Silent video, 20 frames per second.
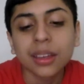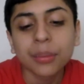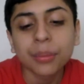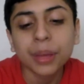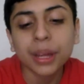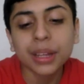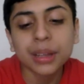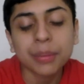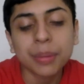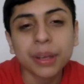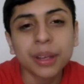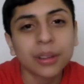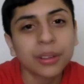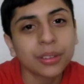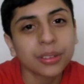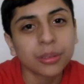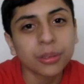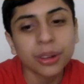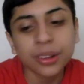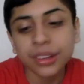Bad to pick on
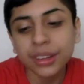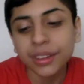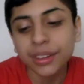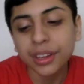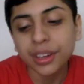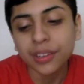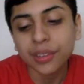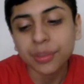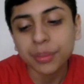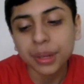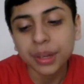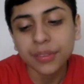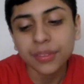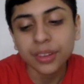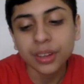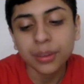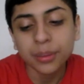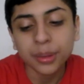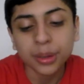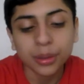to ones out here from
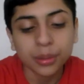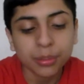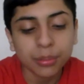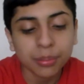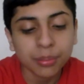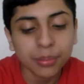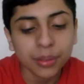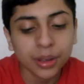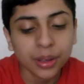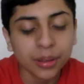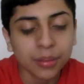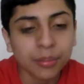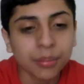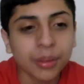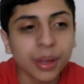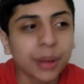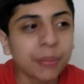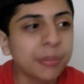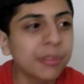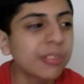DFW. Um,
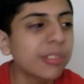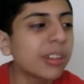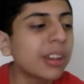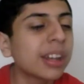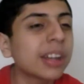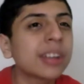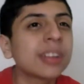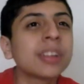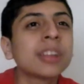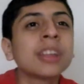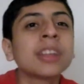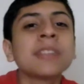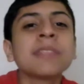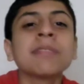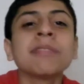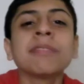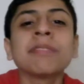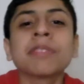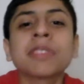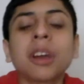I'm trying to.
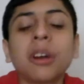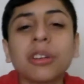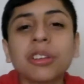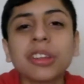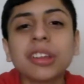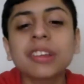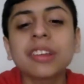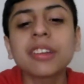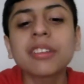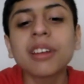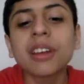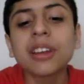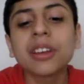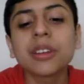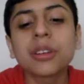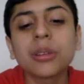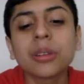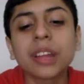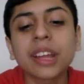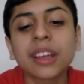I was actually trying to
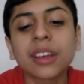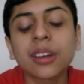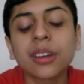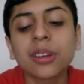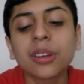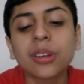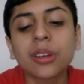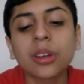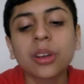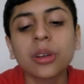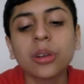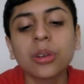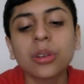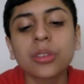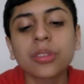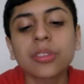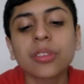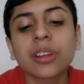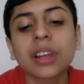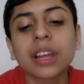do like other codes for